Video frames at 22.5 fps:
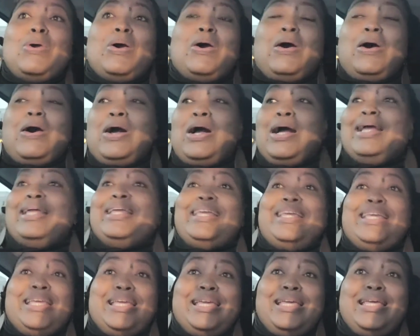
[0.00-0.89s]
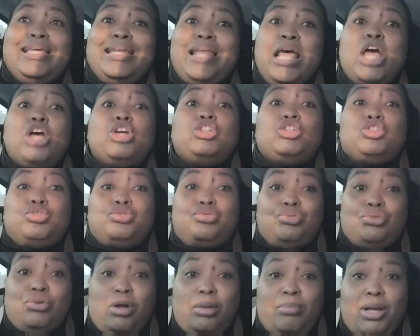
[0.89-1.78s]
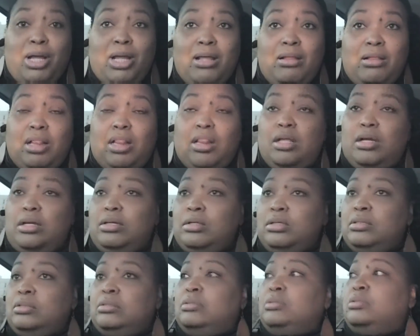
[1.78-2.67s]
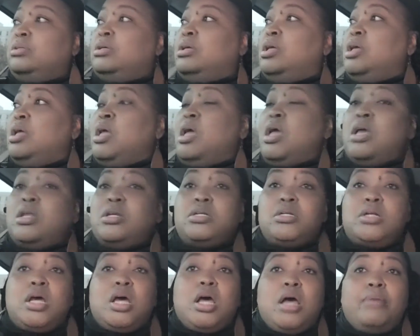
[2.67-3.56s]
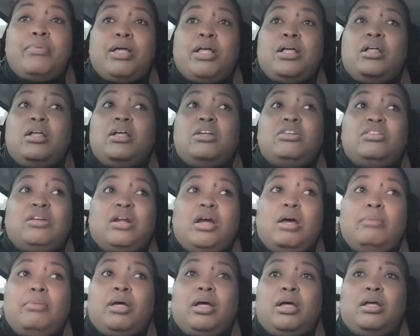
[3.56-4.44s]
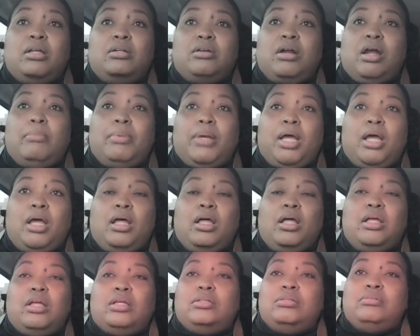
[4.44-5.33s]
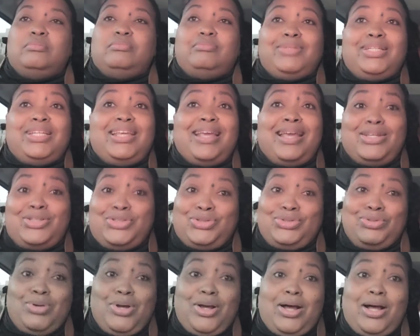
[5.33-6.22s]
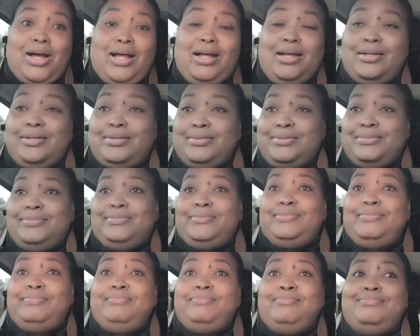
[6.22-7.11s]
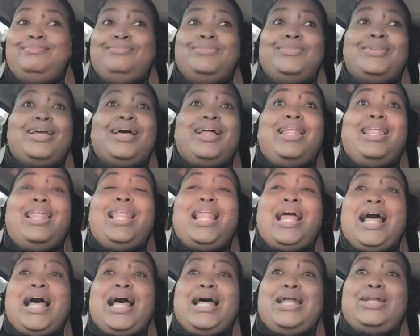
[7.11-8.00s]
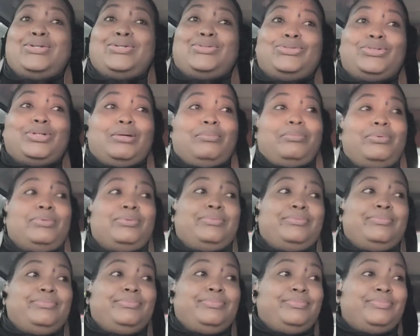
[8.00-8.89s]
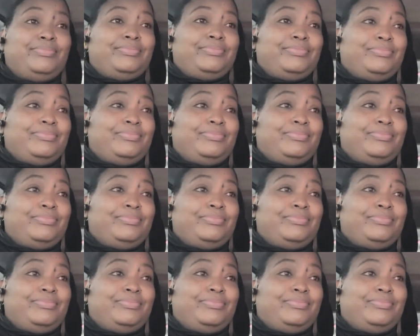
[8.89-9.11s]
you are in trouble. Trouble, trouble, trouble. Yes, you are. A lot of trouble.